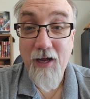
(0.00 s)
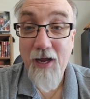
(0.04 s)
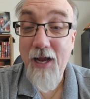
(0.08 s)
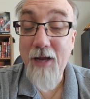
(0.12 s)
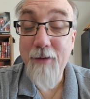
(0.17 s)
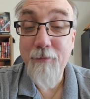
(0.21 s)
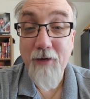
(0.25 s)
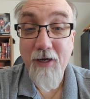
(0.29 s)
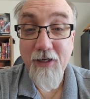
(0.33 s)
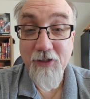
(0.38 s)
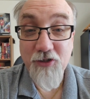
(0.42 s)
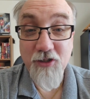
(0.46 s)

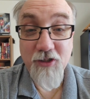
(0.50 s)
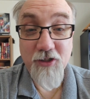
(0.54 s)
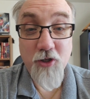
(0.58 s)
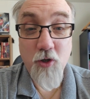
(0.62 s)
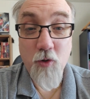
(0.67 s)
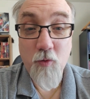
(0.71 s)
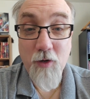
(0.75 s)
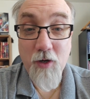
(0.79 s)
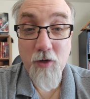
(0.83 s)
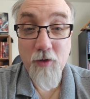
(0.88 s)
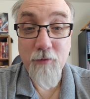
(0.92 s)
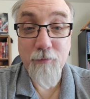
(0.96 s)
I might just
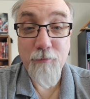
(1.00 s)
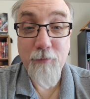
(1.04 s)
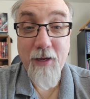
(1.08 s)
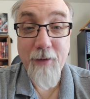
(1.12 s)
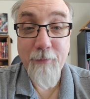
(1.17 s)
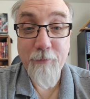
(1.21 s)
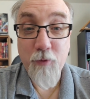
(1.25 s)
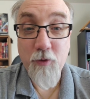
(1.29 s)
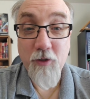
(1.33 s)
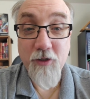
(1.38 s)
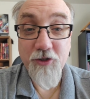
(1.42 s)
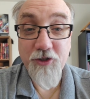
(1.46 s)
go out in
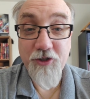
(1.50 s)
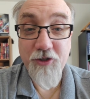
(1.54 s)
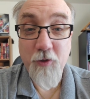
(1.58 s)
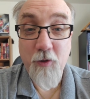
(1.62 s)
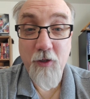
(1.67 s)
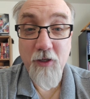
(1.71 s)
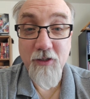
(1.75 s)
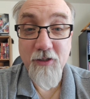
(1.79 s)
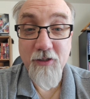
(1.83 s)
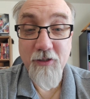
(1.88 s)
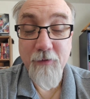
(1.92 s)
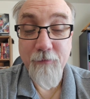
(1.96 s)
my board
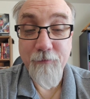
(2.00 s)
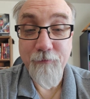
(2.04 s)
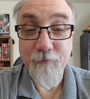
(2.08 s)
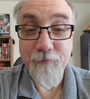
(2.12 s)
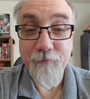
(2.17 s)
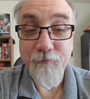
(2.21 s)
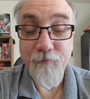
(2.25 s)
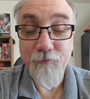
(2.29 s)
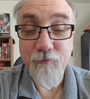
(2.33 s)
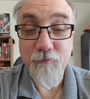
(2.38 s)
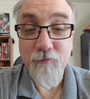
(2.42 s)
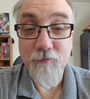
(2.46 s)
shorts.
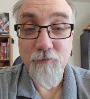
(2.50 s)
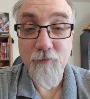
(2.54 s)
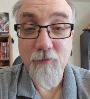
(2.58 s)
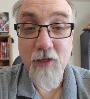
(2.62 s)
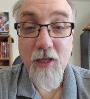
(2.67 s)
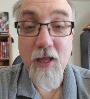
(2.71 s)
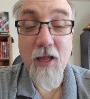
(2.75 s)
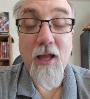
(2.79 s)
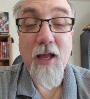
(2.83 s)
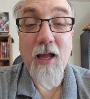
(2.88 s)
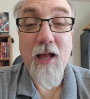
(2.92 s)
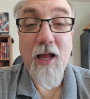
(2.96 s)

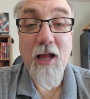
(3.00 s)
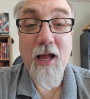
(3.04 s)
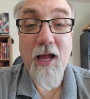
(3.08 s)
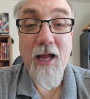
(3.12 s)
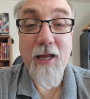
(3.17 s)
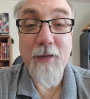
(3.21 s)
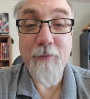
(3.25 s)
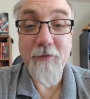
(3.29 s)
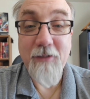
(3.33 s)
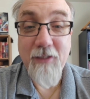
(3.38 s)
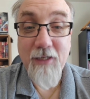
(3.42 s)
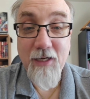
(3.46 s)

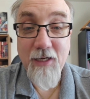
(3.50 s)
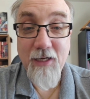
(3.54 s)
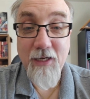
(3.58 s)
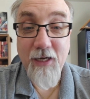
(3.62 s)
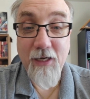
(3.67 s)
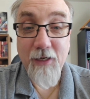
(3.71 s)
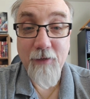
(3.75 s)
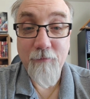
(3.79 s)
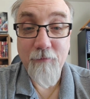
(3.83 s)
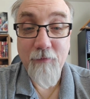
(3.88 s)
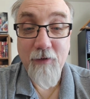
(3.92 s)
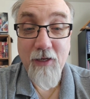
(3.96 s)
I'm
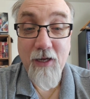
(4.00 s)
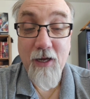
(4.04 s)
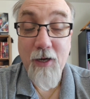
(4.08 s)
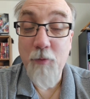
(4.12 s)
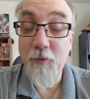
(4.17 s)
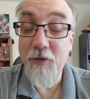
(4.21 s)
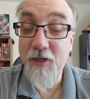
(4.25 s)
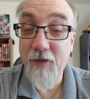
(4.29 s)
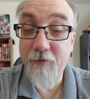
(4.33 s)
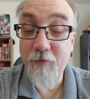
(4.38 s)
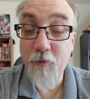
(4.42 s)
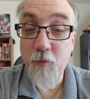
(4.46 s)
kidding. I
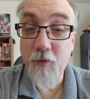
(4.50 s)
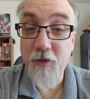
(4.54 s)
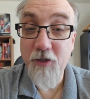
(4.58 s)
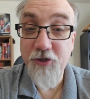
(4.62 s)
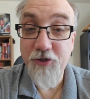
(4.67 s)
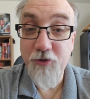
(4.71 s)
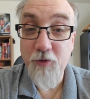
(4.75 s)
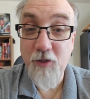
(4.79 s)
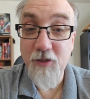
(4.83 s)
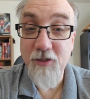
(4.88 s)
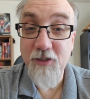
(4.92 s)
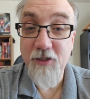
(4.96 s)
would never
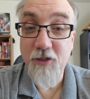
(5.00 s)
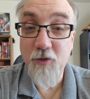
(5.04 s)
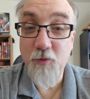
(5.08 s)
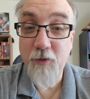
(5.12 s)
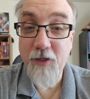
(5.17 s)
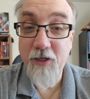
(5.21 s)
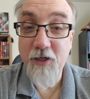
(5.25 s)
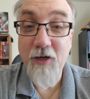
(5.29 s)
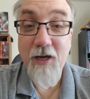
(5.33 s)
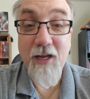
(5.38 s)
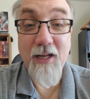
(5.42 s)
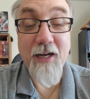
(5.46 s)
wear shorts in
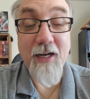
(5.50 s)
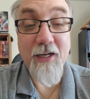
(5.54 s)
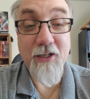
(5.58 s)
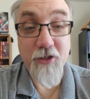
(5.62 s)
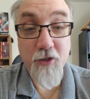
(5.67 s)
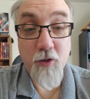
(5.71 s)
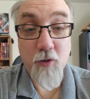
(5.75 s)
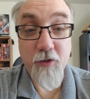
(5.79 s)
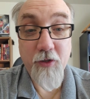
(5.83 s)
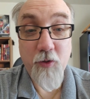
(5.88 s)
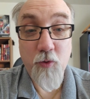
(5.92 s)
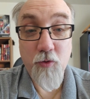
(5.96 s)
the winter, and I
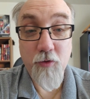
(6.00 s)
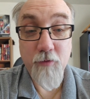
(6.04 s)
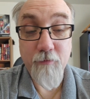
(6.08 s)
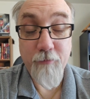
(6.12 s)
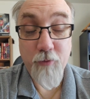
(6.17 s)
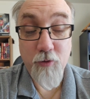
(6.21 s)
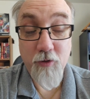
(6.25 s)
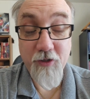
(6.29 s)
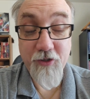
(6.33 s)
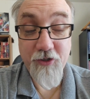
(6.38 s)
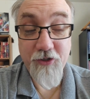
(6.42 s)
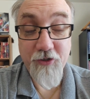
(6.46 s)
don't
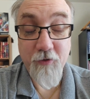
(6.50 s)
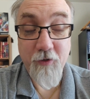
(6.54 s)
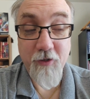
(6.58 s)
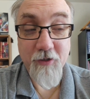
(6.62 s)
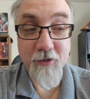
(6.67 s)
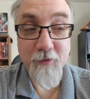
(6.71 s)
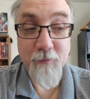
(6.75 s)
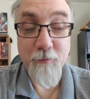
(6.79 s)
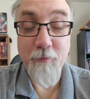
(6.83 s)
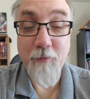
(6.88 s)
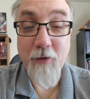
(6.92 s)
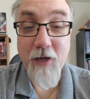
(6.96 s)
own board shorts.